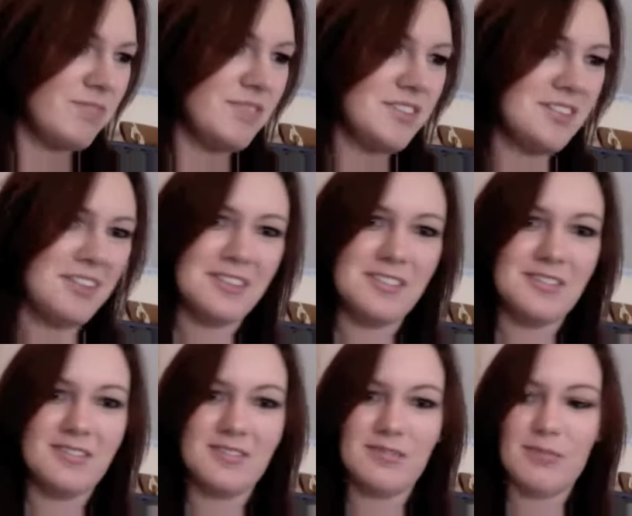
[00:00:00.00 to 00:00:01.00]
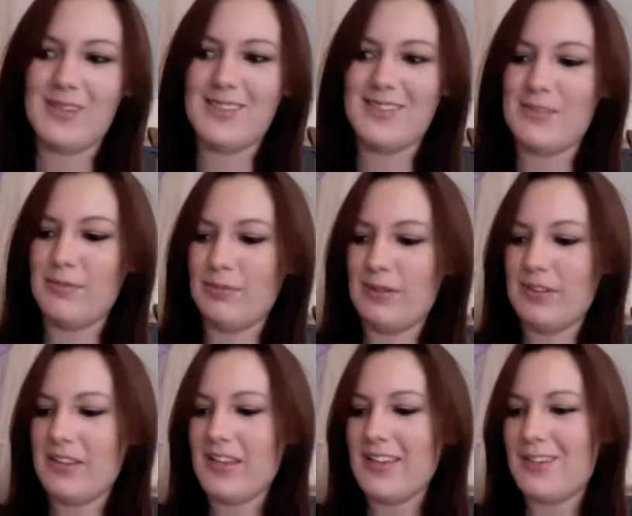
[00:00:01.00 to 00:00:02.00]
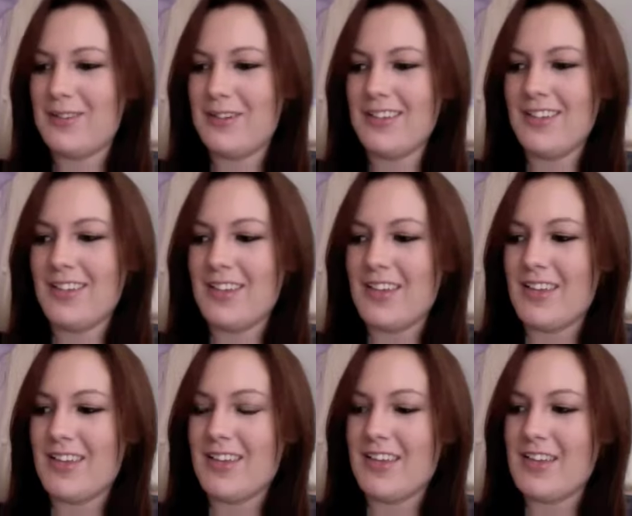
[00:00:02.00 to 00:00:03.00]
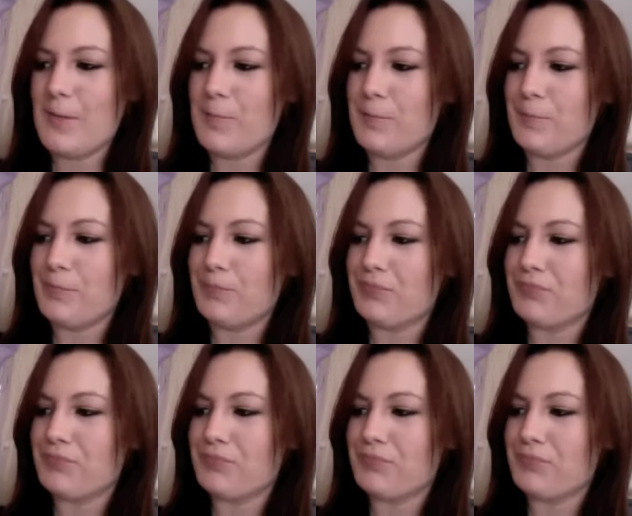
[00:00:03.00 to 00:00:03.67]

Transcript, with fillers: so makes it simple. Anyway, Um,